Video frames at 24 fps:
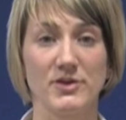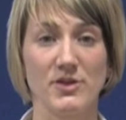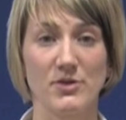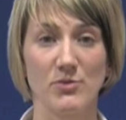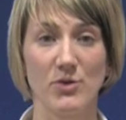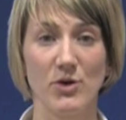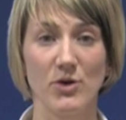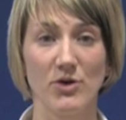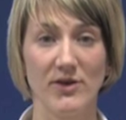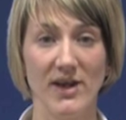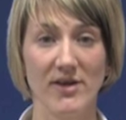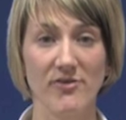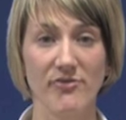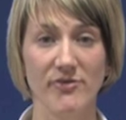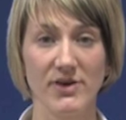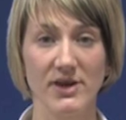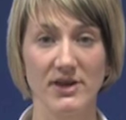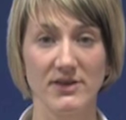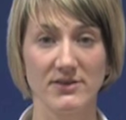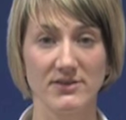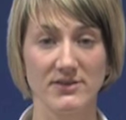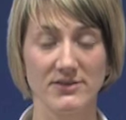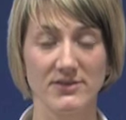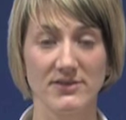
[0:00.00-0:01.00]
to the war
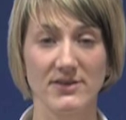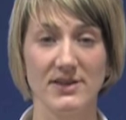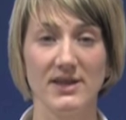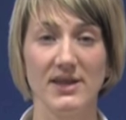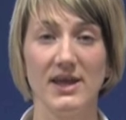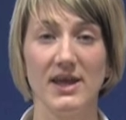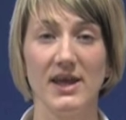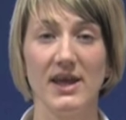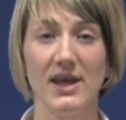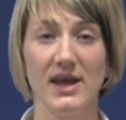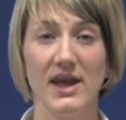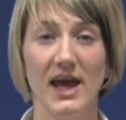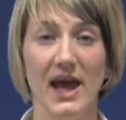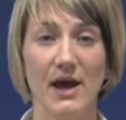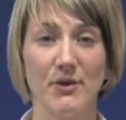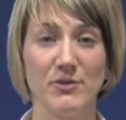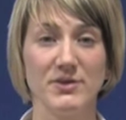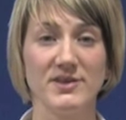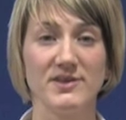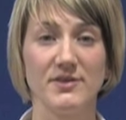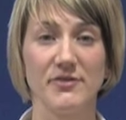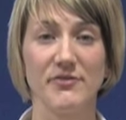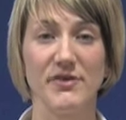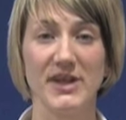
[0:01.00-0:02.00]
effort? How
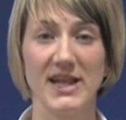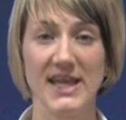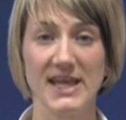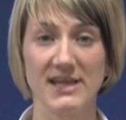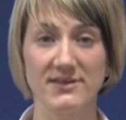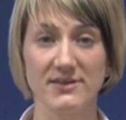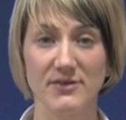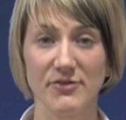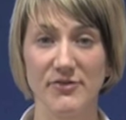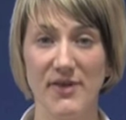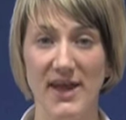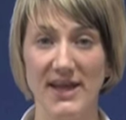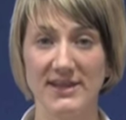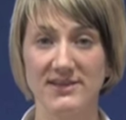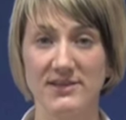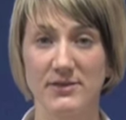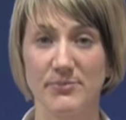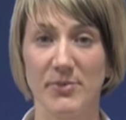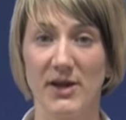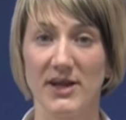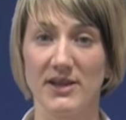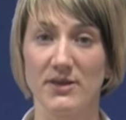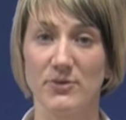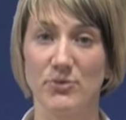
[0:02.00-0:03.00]
were civilians
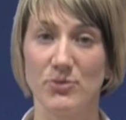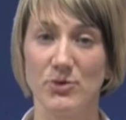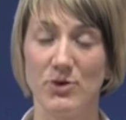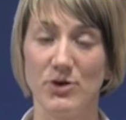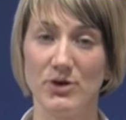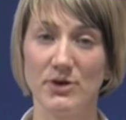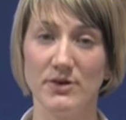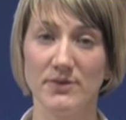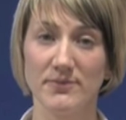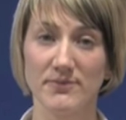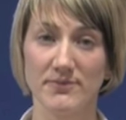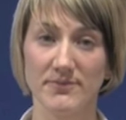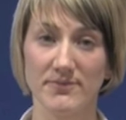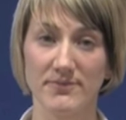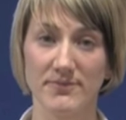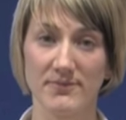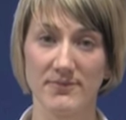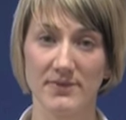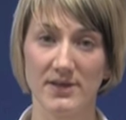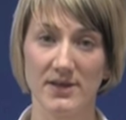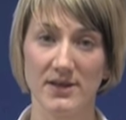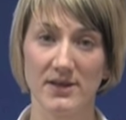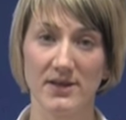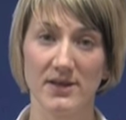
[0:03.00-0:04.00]
affected by the war?
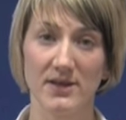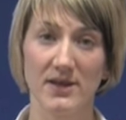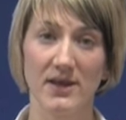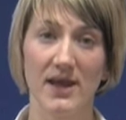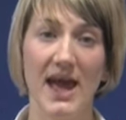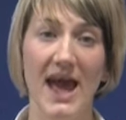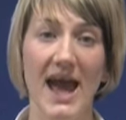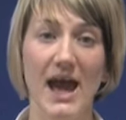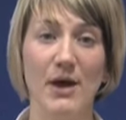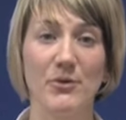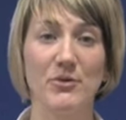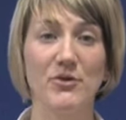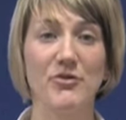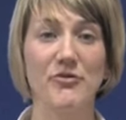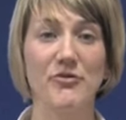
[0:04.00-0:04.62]
How